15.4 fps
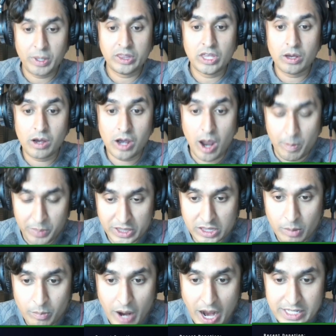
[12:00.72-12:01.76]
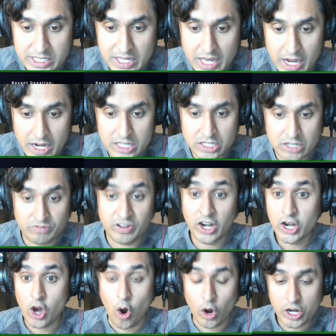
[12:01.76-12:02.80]
Pitta uh, Pitta mindset is a
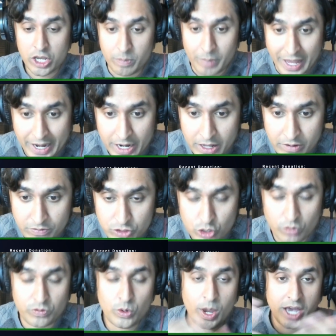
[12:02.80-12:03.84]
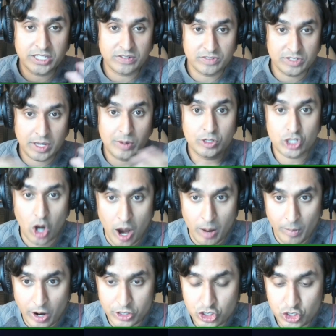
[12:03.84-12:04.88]
very argumentative. So if you guys have seen
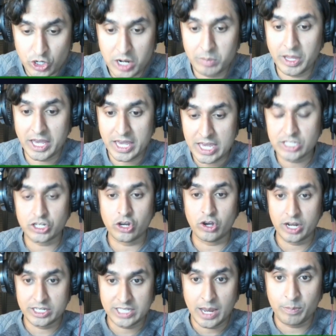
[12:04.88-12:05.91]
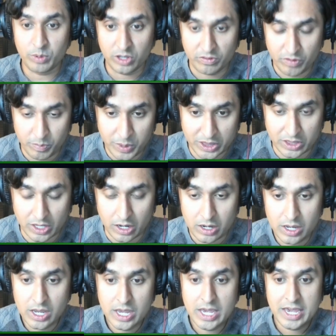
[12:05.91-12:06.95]
Tom on stream, like he's a good example of a
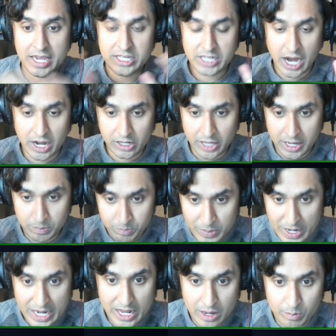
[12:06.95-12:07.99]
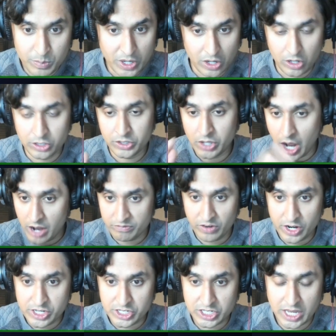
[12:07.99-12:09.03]
Pitta. He's kind of like medium build, not
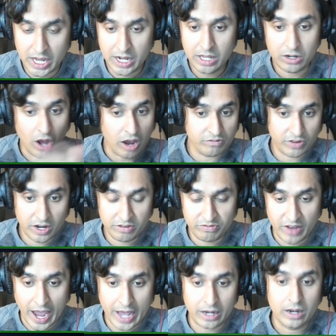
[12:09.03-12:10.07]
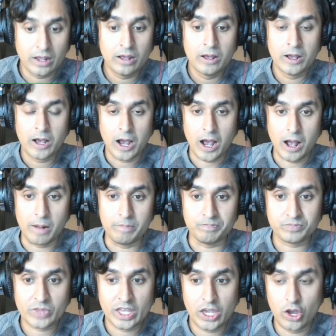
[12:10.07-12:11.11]
very skinny, not very fat.
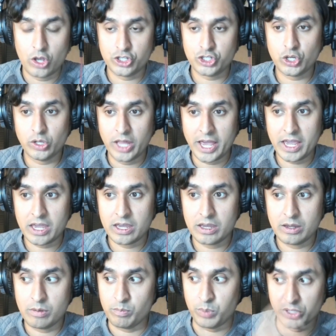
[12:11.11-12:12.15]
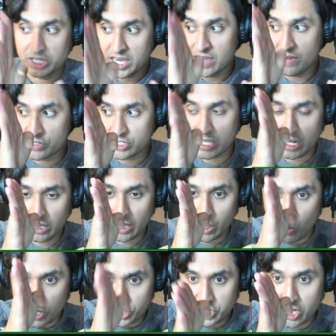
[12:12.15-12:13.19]
Um, he also like believes that
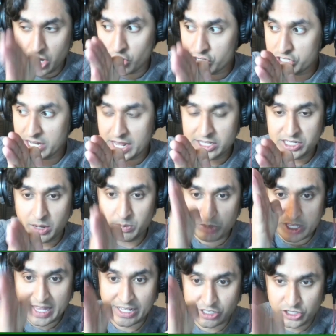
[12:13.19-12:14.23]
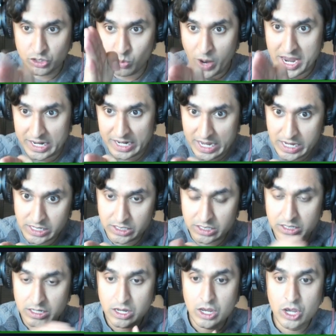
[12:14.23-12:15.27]
like once he understands something, that's the way it
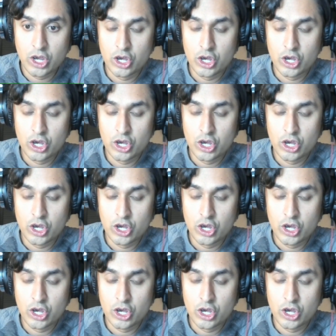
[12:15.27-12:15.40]
is.